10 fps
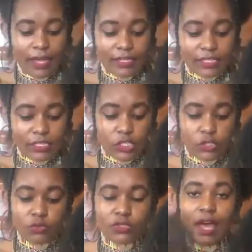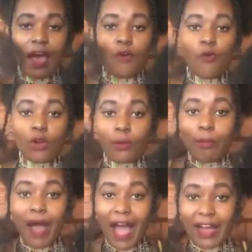I didn't use a whole
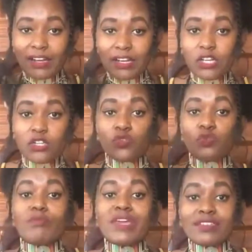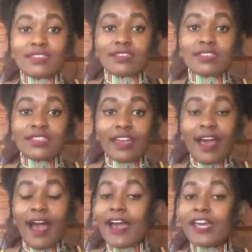pack to make this
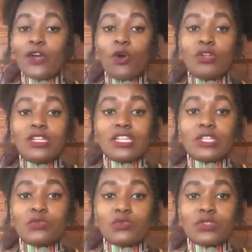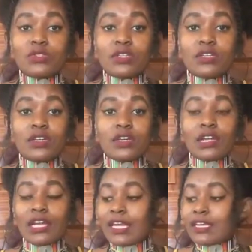hair. I only used
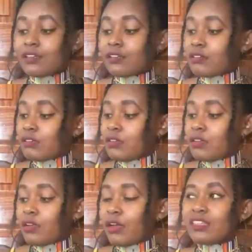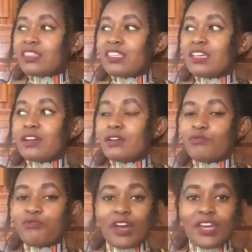like, I think
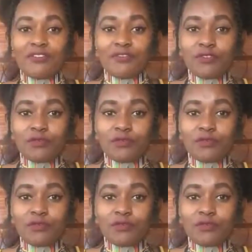five